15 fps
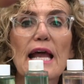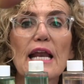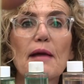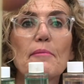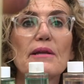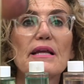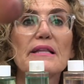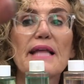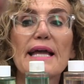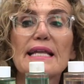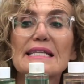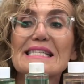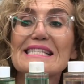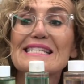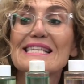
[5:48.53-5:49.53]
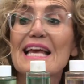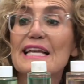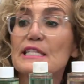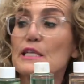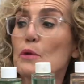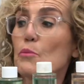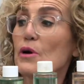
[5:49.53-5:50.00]
and I'm going to let it
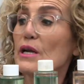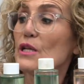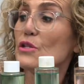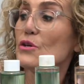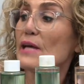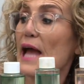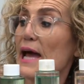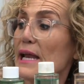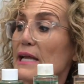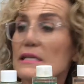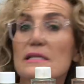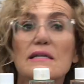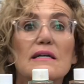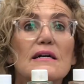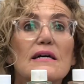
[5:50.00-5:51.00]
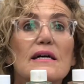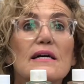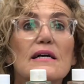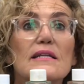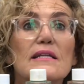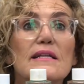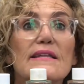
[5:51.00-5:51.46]
sit and we're going to look at it
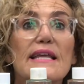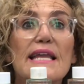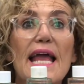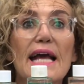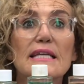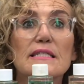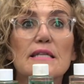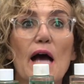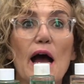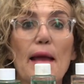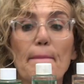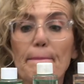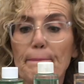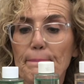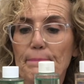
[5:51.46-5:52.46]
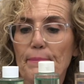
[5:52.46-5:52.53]
the next time.